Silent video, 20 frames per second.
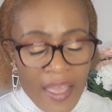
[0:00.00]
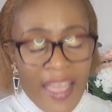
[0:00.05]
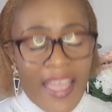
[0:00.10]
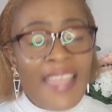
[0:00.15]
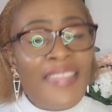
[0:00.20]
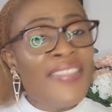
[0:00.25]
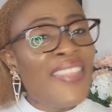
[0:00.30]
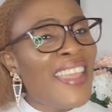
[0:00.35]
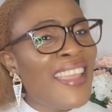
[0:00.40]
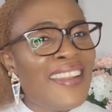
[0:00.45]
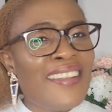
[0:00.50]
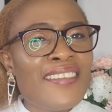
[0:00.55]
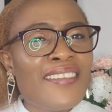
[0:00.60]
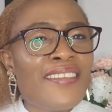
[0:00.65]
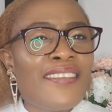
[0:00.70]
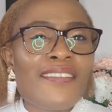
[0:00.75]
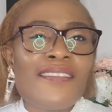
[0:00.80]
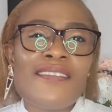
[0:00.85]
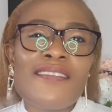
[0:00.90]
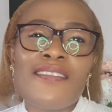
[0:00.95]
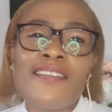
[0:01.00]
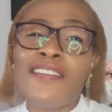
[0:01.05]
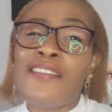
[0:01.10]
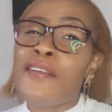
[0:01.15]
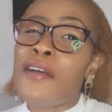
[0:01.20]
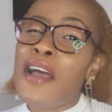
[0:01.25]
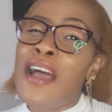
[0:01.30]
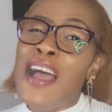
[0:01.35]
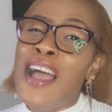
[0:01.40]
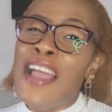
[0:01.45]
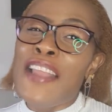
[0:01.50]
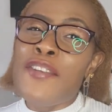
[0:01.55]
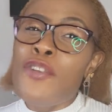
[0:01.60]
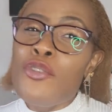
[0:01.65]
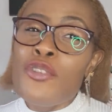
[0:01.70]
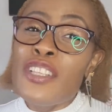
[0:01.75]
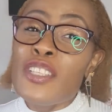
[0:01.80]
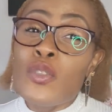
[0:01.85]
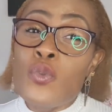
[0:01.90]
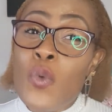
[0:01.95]
And then, I know
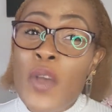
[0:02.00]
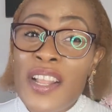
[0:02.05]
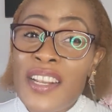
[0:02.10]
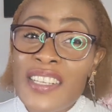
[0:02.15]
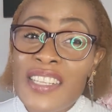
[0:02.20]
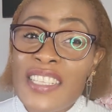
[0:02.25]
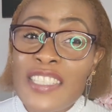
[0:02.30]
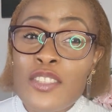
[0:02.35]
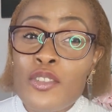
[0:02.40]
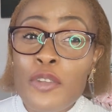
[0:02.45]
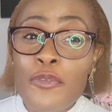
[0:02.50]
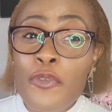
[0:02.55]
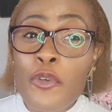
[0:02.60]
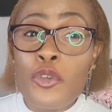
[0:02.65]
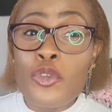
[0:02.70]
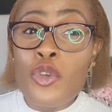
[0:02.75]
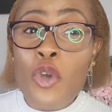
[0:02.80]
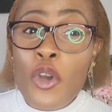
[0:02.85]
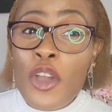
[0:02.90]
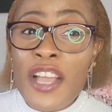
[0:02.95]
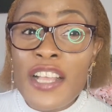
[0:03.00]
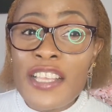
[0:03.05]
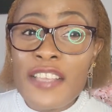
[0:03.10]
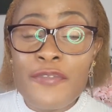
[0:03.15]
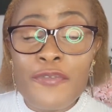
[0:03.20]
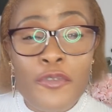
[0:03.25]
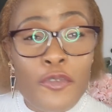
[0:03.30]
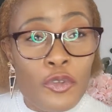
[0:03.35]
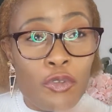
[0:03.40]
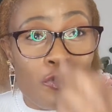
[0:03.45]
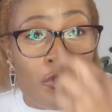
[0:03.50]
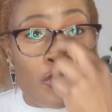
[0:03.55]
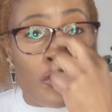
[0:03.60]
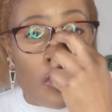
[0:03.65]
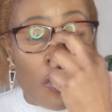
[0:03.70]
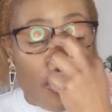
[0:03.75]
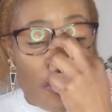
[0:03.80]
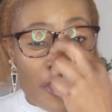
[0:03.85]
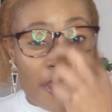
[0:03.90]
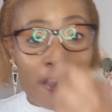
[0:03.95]
this one is not for young
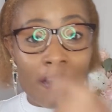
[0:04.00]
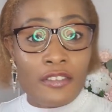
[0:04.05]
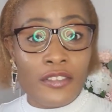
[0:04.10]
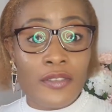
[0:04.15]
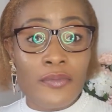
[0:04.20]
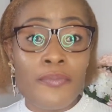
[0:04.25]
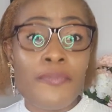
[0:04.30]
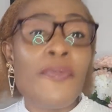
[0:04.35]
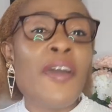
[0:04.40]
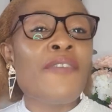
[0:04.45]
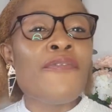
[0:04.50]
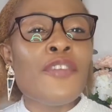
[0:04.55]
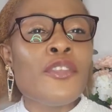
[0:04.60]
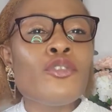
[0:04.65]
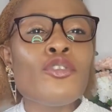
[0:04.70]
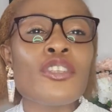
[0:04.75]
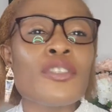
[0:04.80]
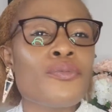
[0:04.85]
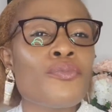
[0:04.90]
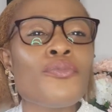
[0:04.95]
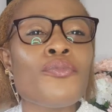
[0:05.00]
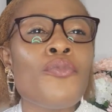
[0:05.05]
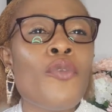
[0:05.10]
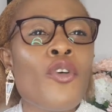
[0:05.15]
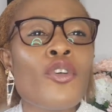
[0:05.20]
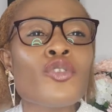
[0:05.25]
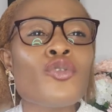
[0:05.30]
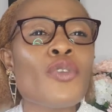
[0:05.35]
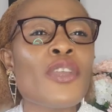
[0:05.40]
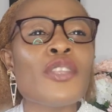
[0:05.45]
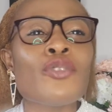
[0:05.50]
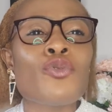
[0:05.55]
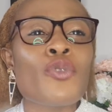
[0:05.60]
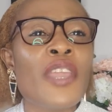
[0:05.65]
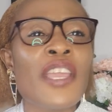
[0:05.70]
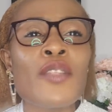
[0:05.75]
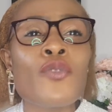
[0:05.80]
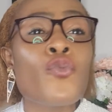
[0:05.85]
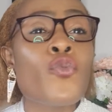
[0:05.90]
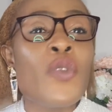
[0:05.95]
girls. My video is more to
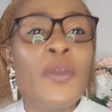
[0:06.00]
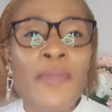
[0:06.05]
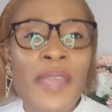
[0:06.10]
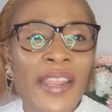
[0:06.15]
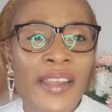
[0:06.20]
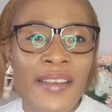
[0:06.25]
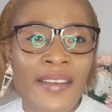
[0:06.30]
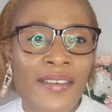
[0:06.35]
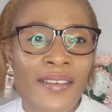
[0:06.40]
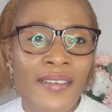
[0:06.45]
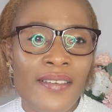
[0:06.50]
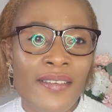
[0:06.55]
educate women.